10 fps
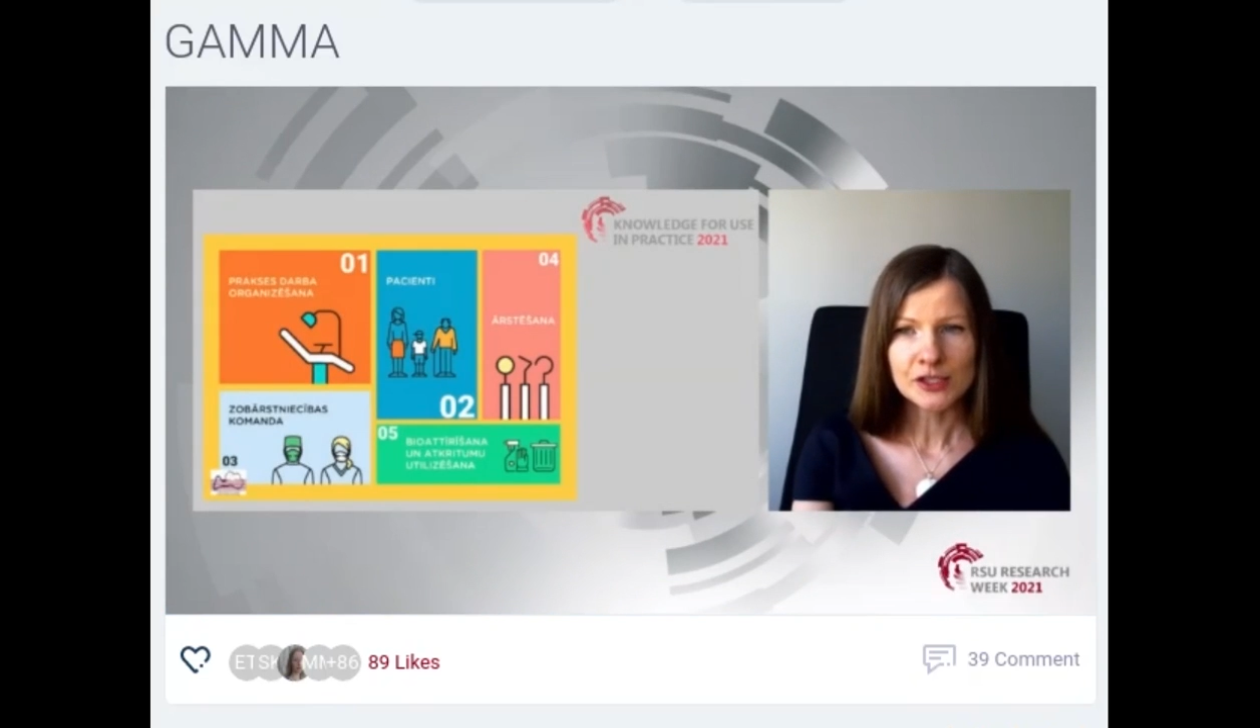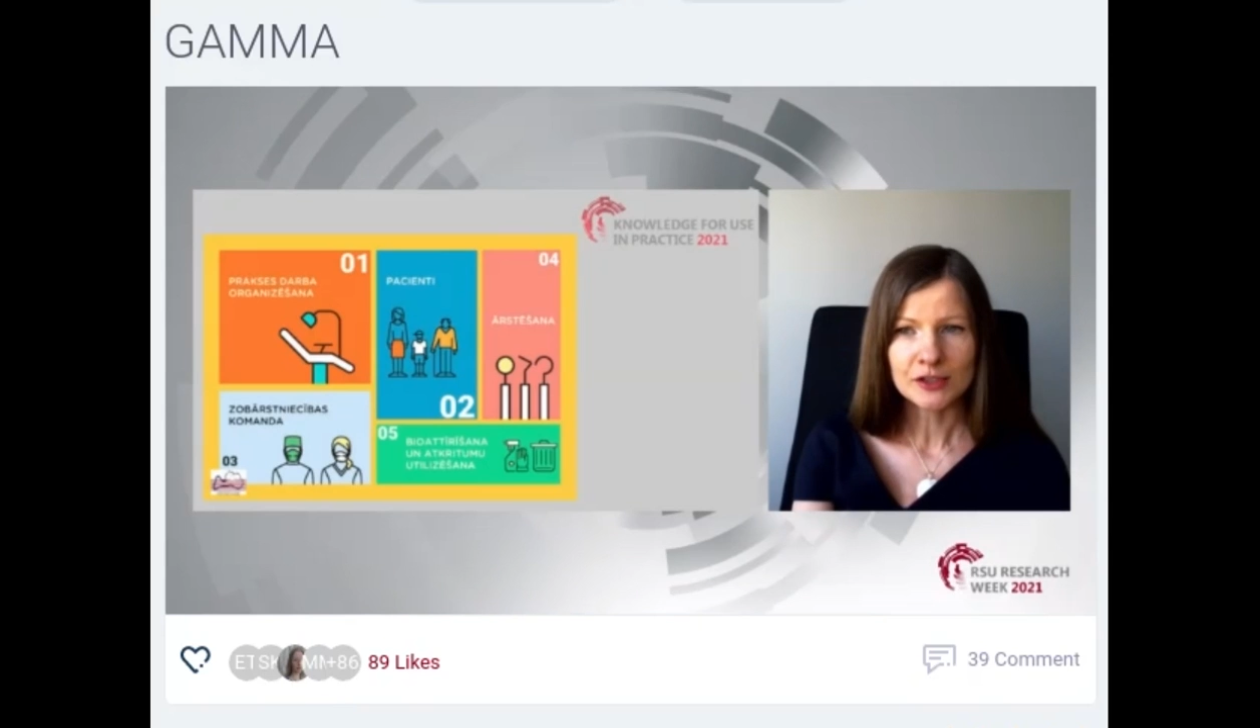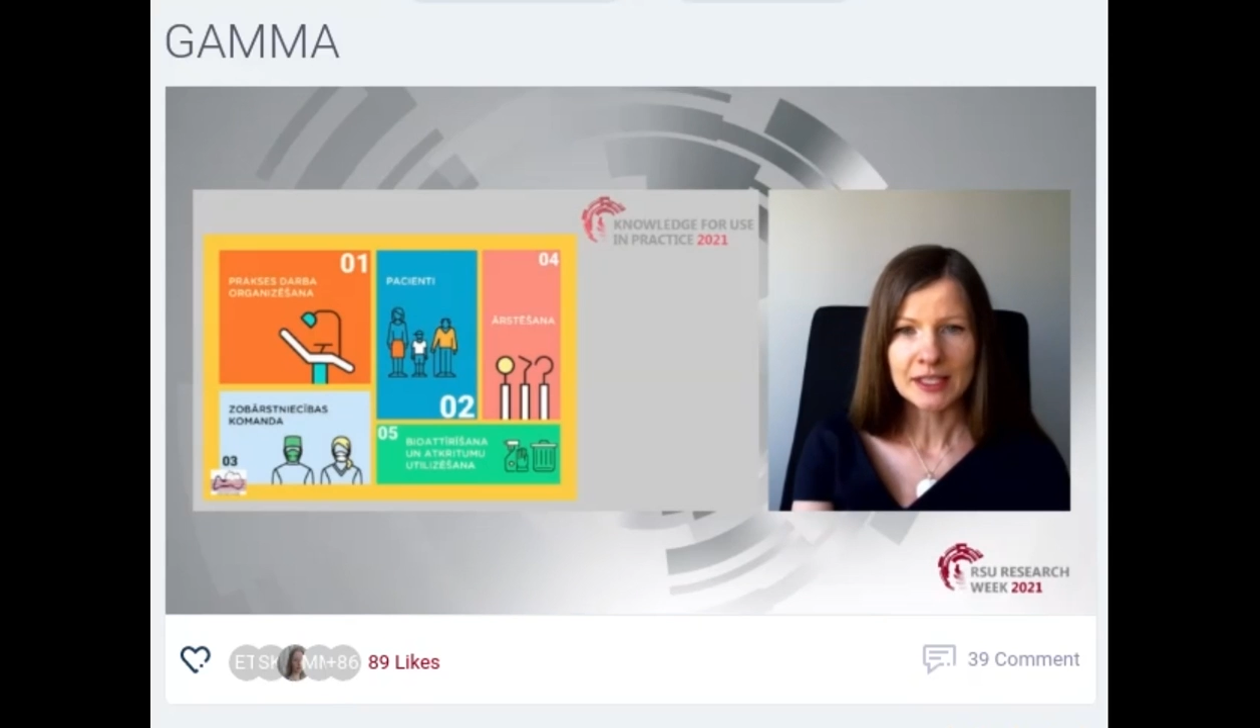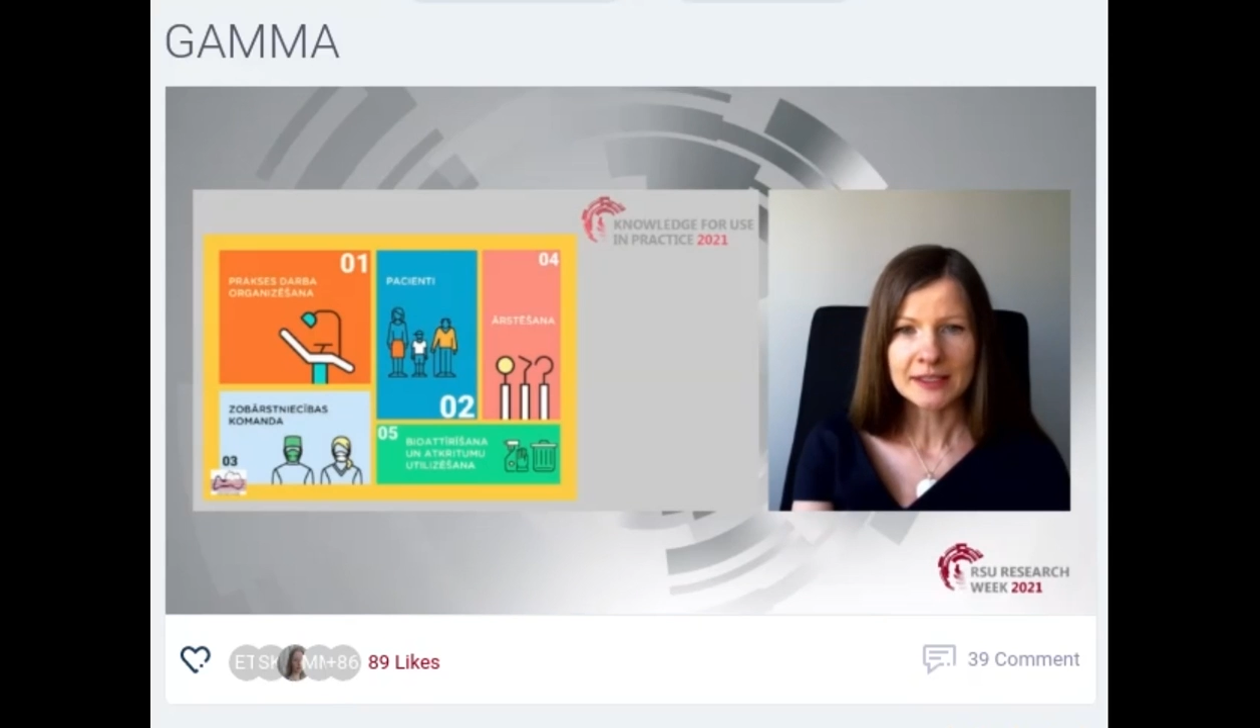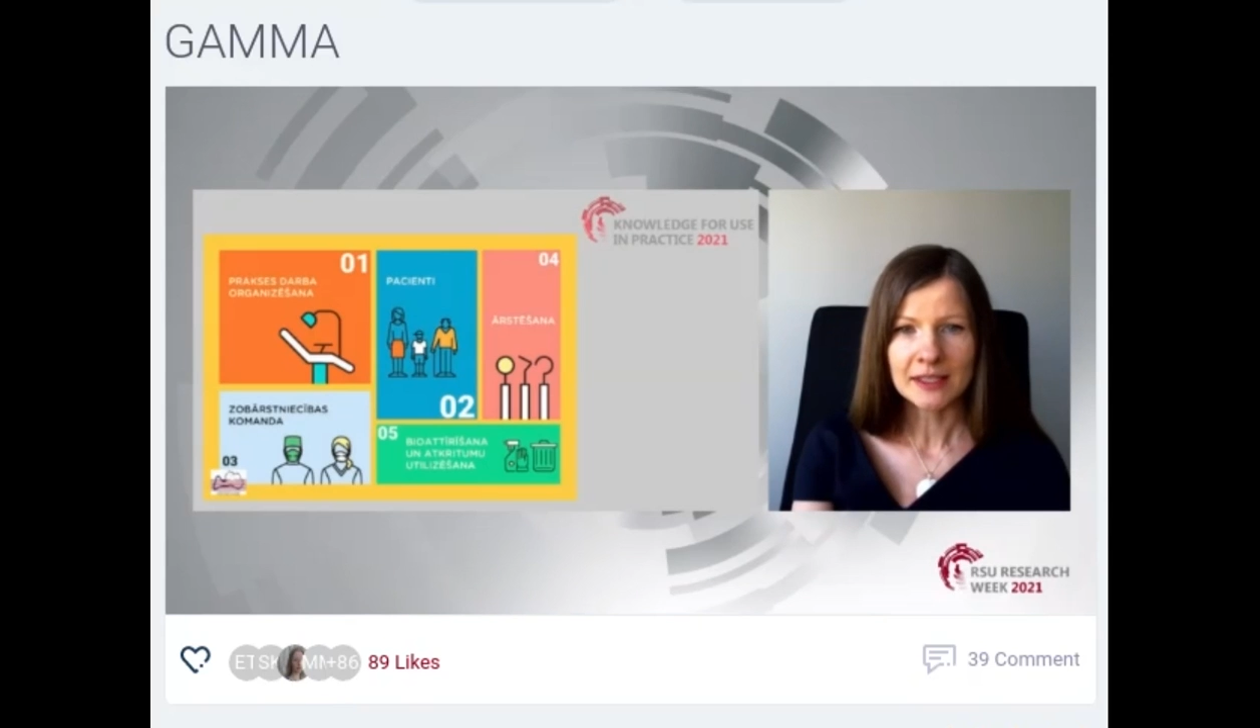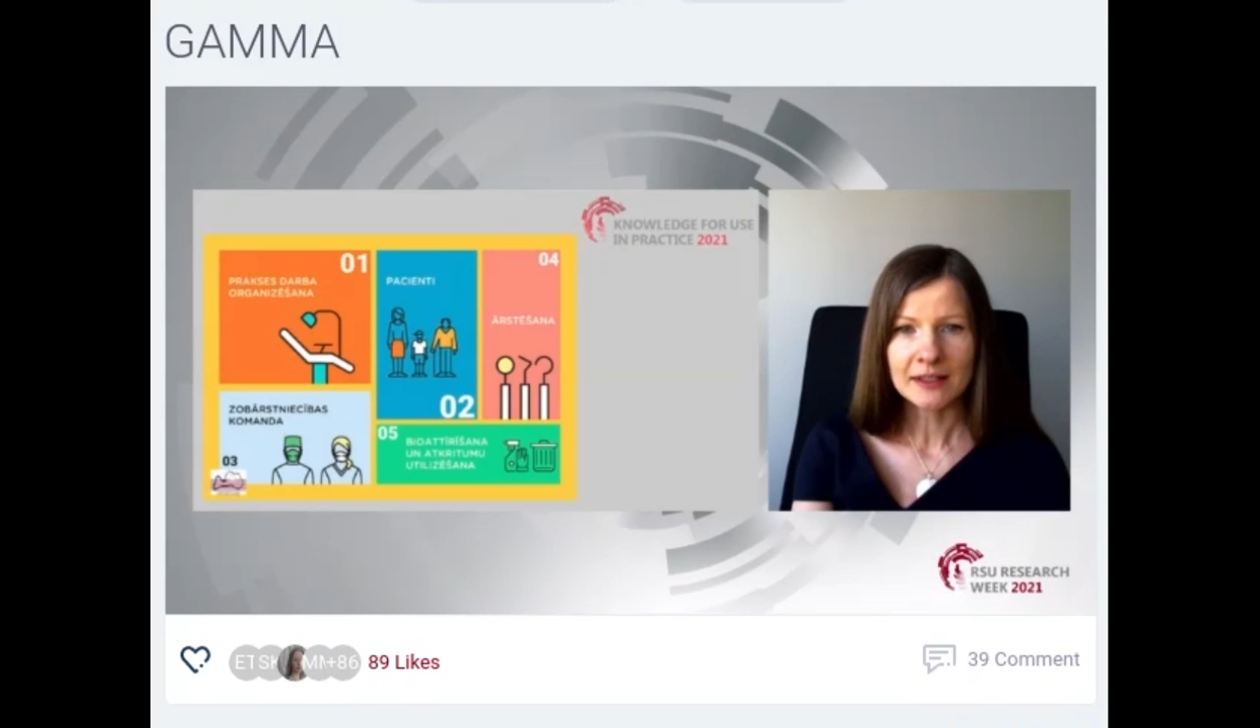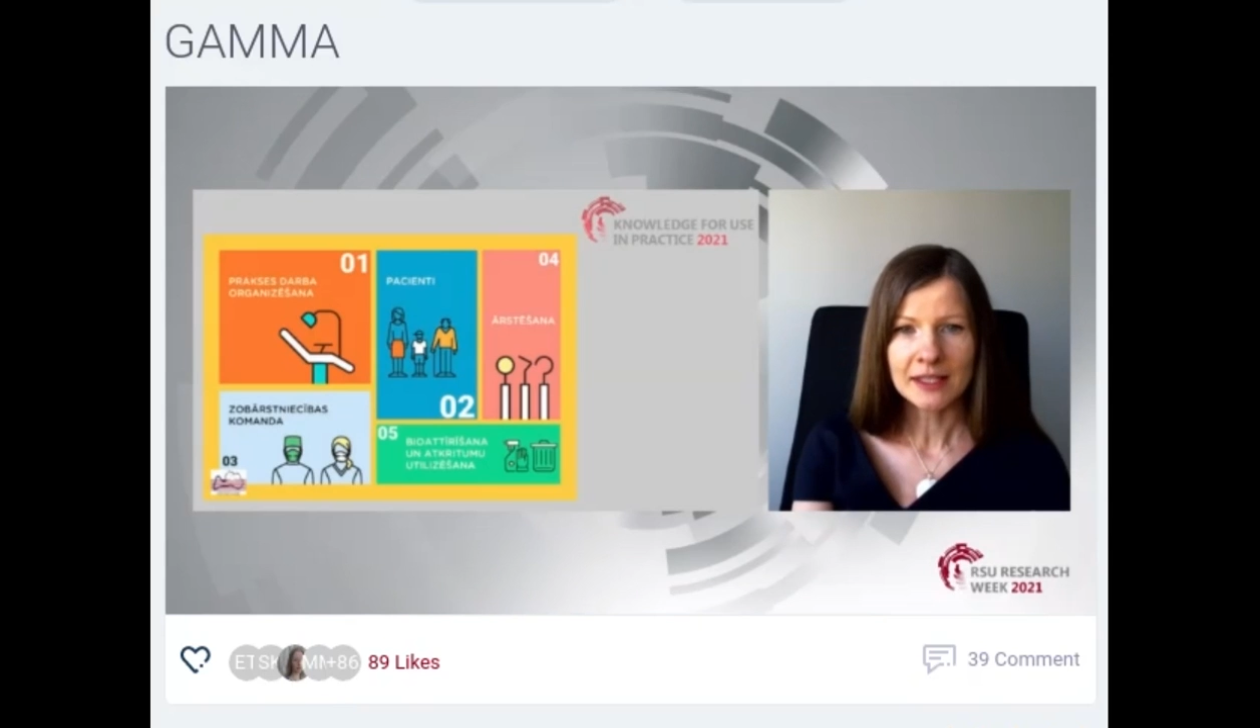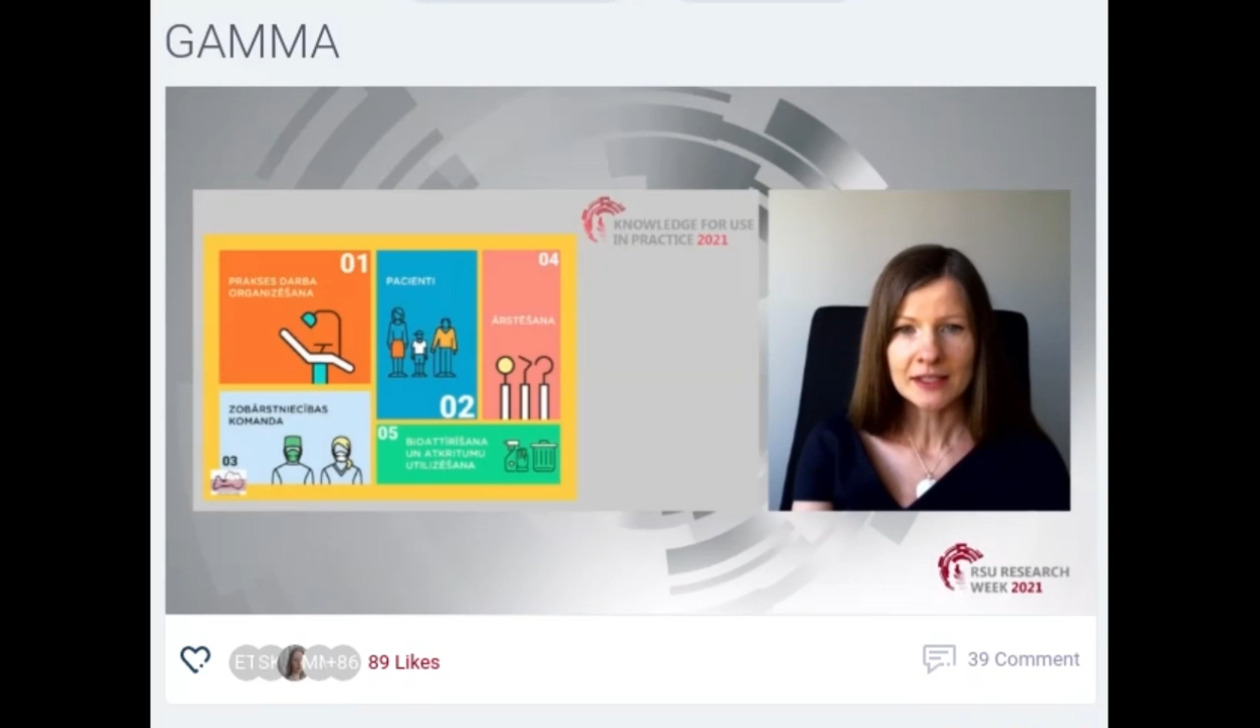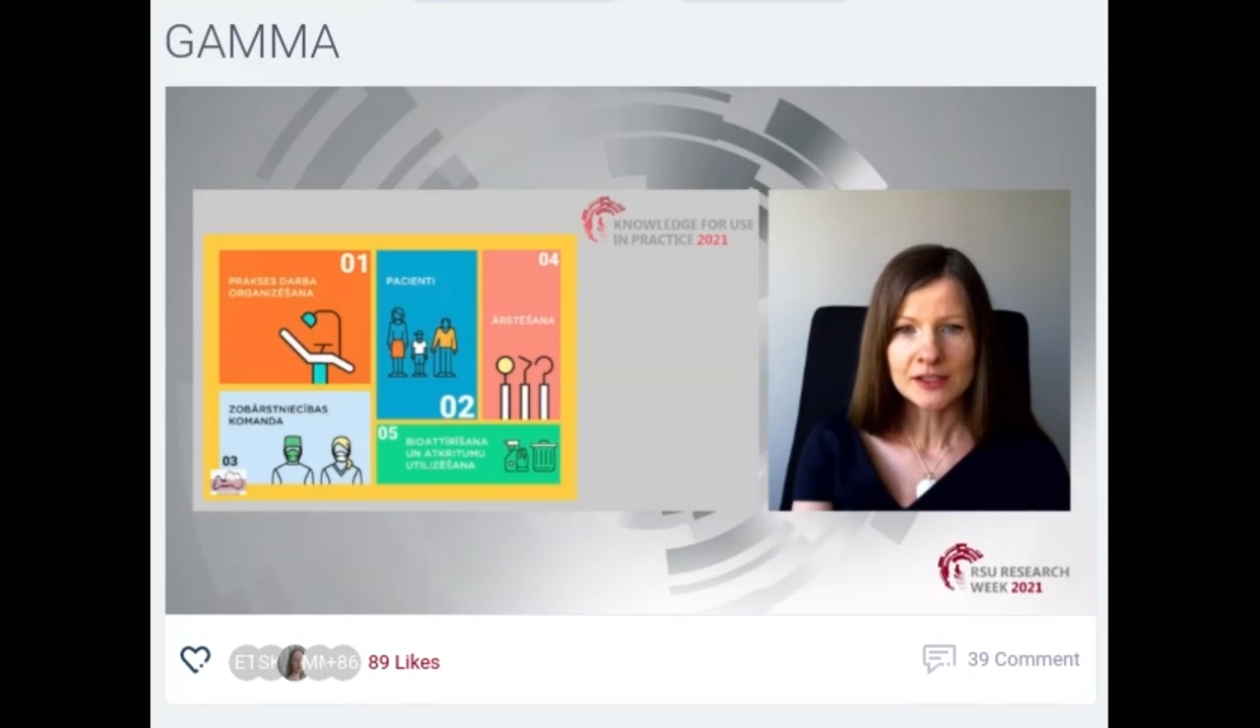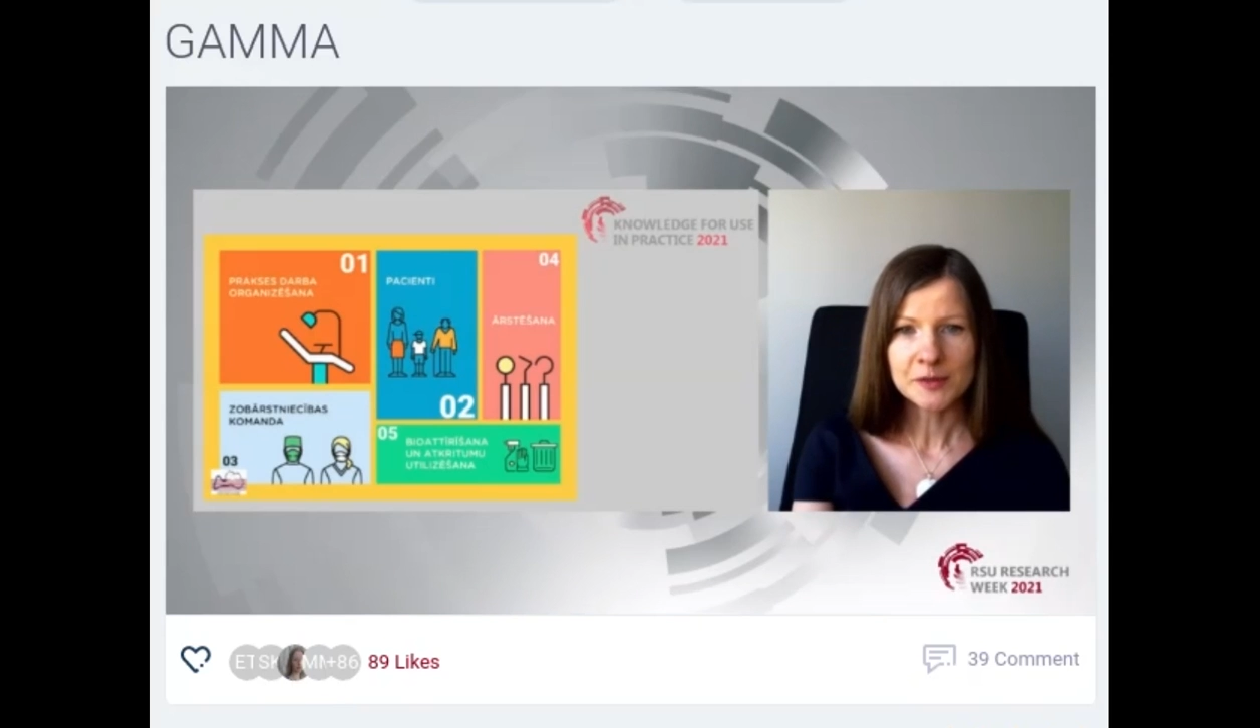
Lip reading: on dental care,